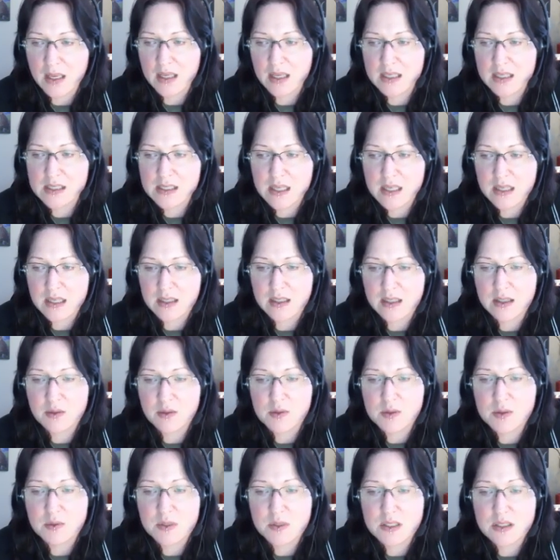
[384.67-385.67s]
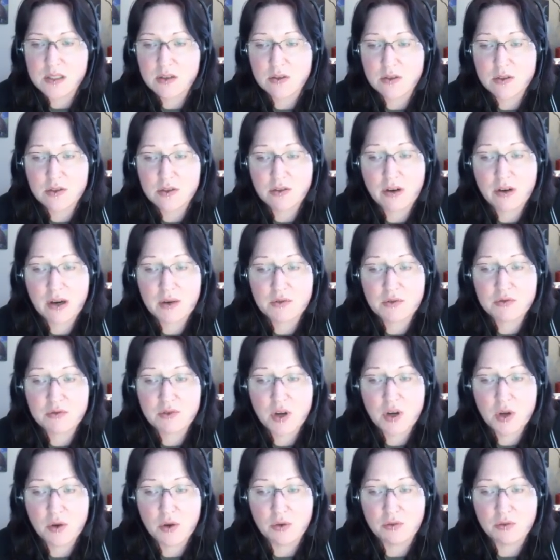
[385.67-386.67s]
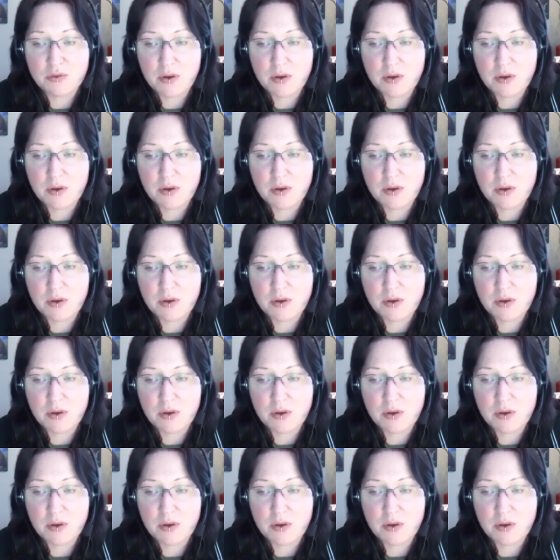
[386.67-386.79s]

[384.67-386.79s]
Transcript: It is said that there was once an underground road